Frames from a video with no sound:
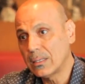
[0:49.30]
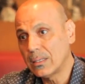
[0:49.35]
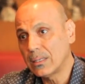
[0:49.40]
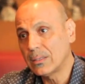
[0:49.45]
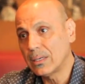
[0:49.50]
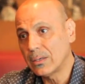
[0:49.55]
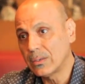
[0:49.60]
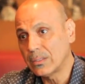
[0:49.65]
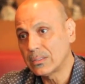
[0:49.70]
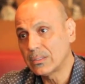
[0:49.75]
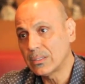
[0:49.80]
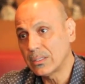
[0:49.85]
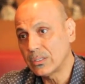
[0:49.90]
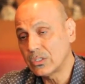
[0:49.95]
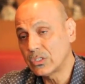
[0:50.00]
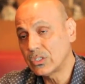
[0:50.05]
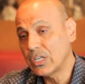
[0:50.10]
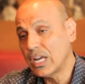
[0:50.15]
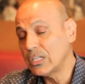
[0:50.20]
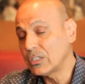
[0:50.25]

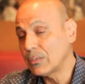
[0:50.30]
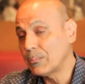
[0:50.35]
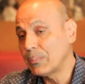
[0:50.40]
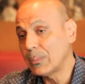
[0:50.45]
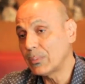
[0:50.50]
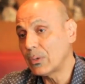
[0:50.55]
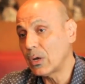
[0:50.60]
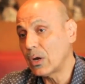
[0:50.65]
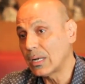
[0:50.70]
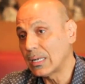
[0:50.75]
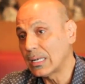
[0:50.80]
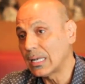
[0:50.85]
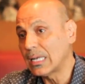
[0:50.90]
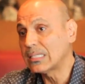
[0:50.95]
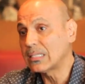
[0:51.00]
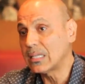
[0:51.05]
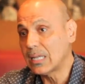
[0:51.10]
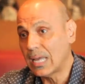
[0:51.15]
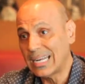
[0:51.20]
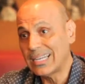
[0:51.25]
there's change, and people are
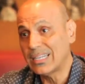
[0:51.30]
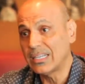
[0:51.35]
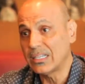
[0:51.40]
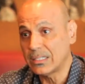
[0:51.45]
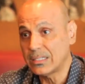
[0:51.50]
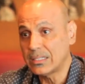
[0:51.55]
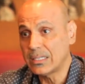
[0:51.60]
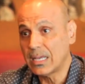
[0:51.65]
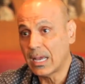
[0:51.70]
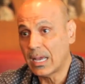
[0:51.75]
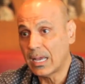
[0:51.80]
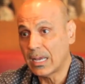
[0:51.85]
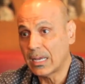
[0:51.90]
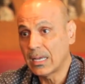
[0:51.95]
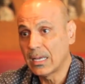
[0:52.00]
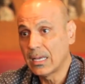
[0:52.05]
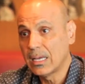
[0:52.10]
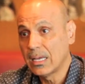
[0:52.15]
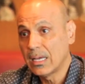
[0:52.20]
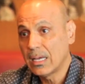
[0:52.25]
less likely to say
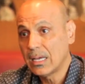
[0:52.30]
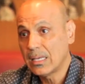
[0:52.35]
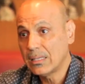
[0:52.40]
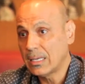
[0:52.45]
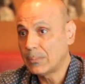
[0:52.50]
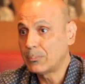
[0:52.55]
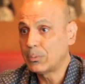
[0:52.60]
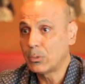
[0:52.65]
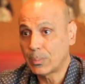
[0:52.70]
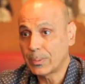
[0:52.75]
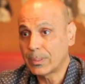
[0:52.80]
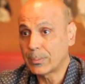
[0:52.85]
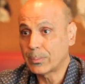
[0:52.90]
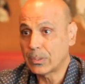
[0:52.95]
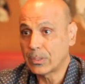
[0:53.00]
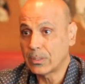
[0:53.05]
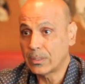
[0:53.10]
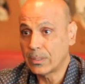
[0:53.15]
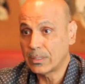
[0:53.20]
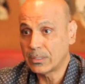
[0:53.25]
that poor
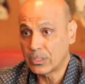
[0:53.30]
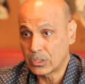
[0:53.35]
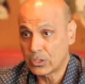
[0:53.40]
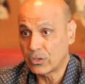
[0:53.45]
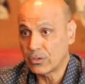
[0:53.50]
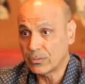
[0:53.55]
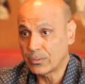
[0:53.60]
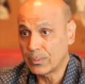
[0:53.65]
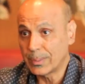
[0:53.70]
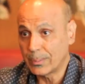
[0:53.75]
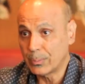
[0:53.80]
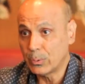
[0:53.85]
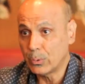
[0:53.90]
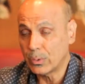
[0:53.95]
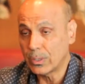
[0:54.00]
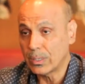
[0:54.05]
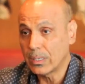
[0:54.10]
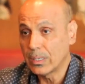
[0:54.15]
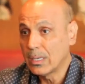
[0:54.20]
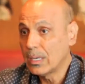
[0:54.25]
people deserve to be
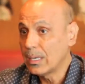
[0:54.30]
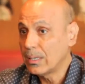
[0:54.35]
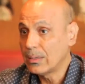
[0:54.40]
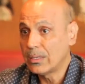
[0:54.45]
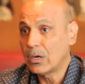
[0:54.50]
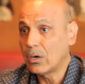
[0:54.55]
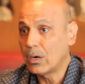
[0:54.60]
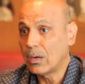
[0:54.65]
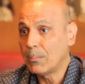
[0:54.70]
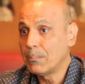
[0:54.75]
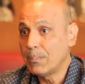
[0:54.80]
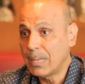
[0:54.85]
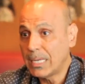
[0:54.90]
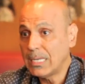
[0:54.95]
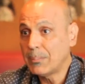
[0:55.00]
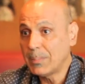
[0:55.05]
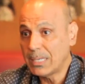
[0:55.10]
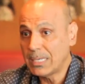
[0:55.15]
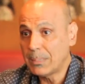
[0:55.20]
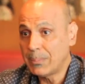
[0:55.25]
poor. There are
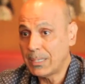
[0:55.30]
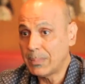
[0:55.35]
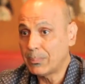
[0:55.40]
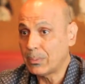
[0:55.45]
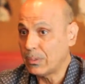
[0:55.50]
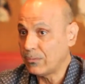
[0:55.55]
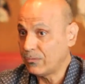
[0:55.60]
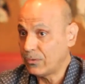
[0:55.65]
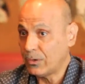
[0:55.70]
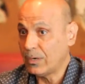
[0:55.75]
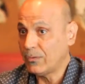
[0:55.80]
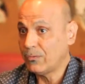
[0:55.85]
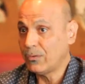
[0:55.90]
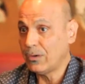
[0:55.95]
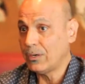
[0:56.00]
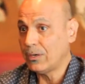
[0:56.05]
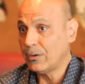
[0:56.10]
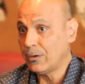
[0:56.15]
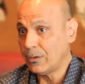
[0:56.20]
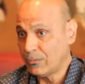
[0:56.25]
many people.
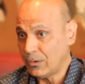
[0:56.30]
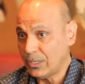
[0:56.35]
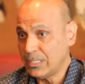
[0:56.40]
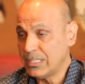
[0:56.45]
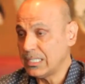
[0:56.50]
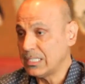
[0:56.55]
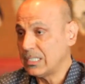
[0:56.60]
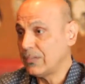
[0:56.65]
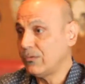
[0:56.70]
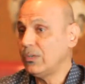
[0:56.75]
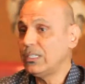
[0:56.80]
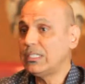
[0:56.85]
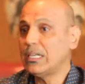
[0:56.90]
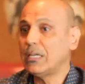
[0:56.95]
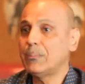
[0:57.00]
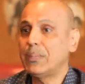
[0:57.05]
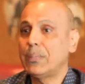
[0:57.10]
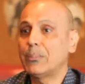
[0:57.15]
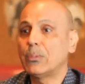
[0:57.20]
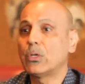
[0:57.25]
For instance, if we tell
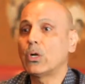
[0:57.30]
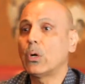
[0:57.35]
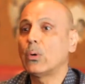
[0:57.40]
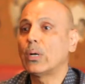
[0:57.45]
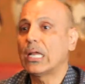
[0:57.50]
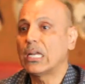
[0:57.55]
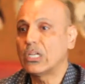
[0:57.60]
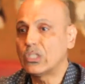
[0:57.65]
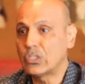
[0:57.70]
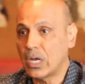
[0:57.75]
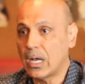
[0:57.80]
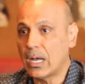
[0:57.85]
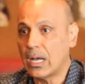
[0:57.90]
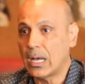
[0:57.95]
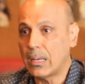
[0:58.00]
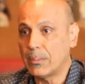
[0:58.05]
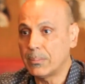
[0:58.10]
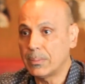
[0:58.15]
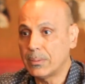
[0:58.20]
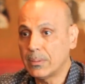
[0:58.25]
people go get a
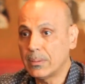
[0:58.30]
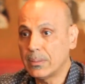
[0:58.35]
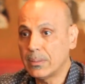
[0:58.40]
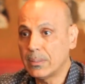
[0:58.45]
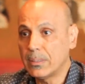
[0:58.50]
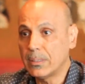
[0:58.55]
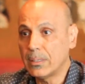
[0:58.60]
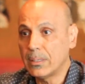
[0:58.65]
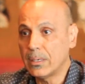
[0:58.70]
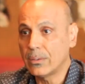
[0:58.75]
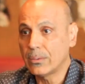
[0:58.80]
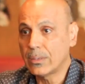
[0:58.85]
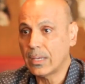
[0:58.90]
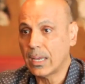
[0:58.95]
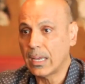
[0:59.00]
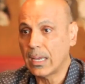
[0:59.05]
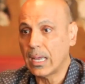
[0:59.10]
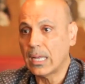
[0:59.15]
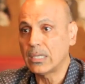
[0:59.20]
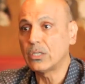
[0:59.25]
job,
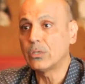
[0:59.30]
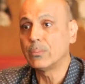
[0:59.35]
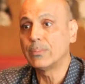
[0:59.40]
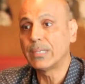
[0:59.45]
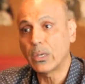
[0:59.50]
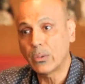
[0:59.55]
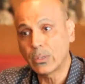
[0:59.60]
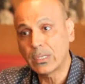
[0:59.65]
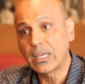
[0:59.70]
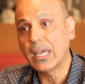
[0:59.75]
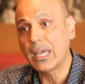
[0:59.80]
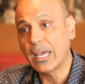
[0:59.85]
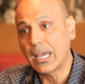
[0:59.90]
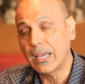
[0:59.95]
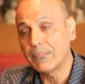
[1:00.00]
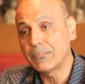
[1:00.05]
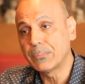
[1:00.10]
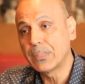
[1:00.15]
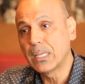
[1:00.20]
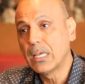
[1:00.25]
okay, and you'll be
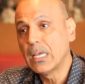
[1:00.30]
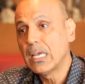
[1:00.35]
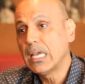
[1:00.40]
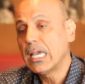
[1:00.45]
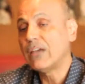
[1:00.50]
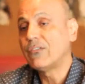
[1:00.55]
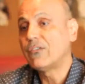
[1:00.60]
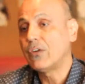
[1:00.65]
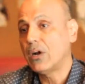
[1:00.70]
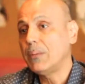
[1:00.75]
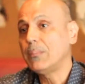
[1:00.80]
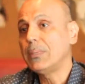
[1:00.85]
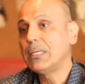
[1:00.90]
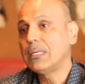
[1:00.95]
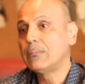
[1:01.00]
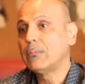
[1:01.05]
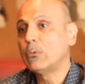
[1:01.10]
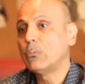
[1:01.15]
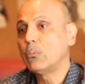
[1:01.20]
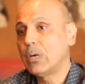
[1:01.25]
okay. If our
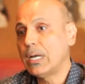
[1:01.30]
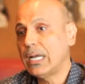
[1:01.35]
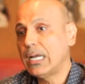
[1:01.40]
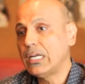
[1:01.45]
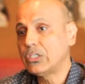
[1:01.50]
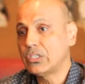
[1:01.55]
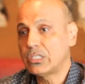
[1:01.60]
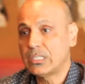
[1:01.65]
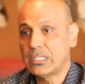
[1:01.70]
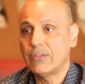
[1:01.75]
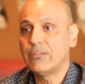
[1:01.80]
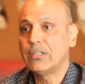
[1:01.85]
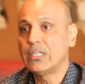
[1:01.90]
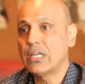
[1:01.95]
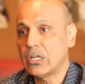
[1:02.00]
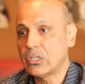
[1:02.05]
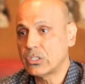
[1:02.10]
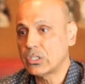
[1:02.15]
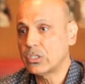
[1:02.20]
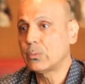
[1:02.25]
minimum wage is
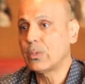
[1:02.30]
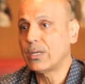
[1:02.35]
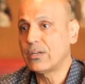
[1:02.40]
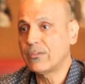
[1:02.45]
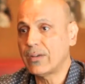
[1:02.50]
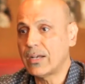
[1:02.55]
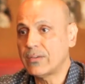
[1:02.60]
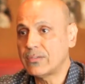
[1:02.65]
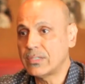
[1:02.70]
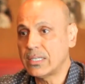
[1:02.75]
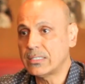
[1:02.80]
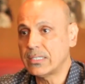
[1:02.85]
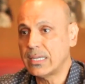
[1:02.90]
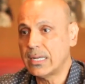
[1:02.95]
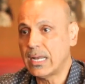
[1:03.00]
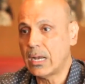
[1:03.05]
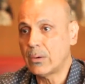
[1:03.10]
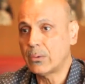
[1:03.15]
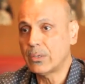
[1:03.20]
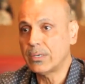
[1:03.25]
$7.25 an
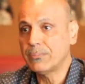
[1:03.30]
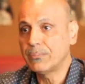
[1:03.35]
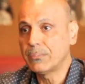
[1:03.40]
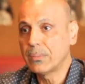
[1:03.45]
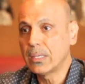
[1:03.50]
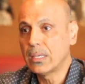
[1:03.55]
hour,